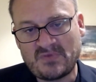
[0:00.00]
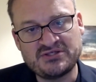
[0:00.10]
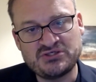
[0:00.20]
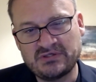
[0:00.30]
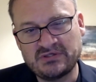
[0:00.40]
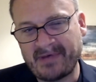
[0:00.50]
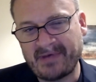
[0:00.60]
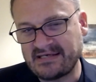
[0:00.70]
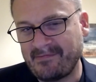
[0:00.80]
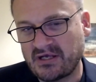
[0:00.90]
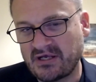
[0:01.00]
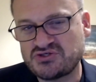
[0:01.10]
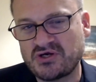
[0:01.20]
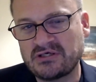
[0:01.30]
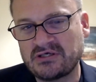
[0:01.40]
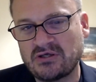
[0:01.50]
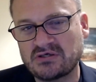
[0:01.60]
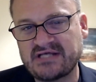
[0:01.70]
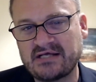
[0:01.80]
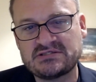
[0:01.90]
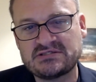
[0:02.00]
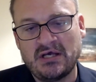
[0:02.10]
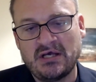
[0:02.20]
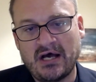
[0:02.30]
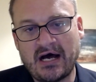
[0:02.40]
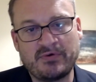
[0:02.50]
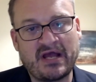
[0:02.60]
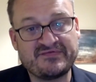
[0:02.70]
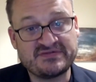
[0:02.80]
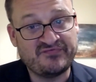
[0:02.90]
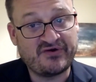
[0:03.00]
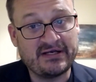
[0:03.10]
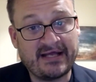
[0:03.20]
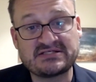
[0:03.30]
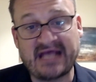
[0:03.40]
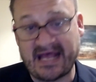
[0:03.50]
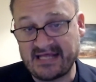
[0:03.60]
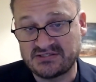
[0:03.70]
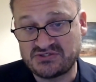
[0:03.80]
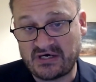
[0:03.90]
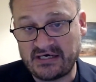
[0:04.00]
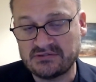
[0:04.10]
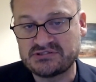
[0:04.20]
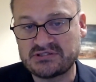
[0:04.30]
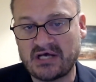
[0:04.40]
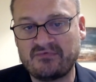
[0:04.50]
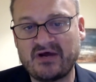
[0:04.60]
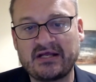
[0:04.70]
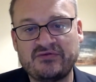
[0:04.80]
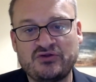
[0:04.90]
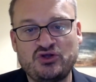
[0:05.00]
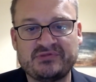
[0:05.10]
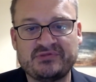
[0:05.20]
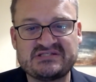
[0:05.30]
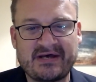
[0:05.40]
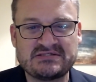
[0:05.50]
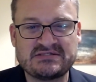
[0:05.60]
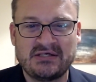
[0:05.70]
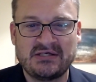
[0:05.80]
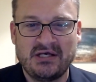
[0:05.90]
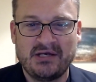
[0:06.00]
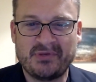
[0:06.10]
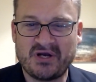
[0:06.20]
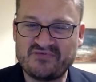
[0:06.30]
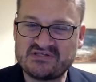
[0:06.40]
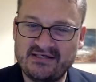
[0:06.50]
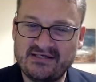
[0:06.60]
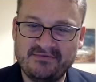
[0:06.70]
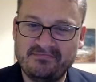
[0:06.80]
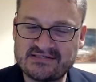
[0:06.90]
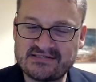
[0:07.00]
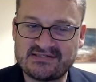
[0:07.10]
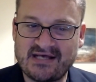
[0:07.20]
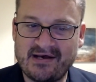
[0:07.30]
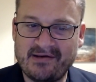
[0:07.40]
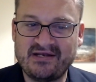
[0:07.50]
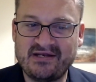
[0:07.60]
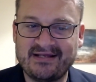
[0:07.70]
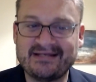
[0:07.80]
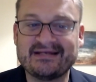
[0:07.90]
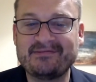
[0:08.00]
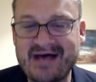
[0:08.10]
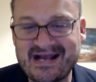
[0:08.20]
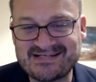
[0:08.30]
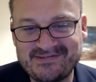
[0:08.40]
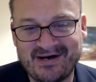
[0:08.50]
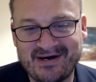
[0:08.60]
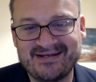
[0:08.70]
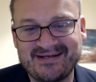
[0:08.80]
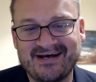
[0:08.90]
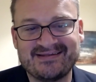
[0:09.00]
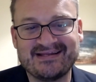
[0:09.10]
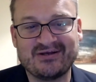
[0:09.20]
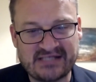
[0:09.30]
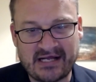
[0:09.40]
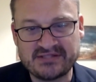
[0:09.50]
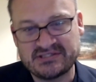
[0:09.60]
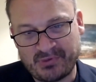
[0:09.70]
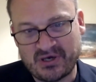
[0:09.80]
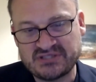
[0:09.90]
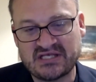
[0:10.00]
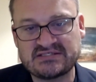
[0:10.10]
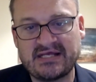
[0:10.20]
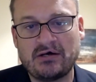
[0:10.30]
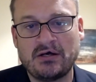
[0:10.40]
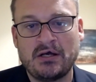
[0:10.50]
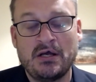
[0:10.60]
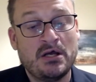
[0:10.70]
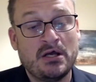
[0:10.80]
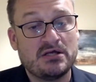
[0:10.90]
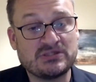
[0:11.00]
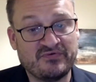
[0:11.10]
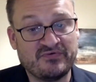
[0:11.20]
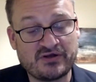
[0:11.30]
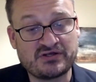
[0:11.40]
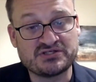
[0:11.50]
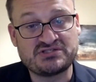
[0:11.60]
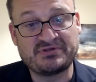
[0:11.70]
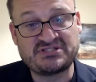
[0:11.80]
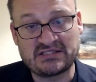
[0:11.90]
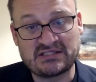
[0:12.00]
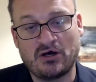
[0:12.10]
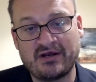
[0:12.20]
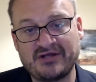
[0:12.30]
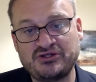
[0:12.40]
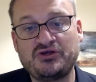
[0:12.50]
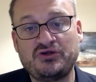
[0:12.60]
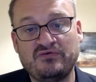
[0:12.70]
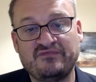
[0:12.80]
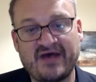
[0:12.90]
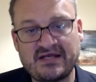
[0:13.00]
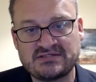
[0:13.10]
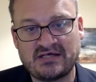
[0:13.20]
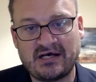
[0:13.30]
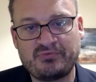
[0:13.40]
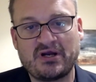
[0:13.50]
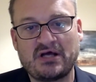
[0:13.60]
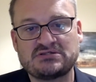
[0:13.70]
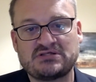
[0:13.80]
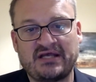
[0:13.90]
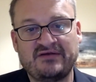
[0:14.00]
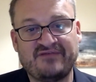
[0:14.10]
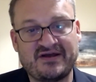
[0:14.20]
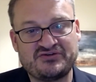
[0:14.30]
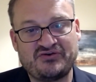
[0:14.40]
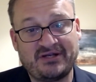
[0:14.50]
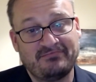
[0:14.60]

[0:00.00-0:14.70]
During the pandemic and during lockdowns, we have some very large cancer trials running in the human space. But obviously that's been a little impacted by the lockdowns and the process now. So we're focused particularly on our Nu.Q vet product in veterinary.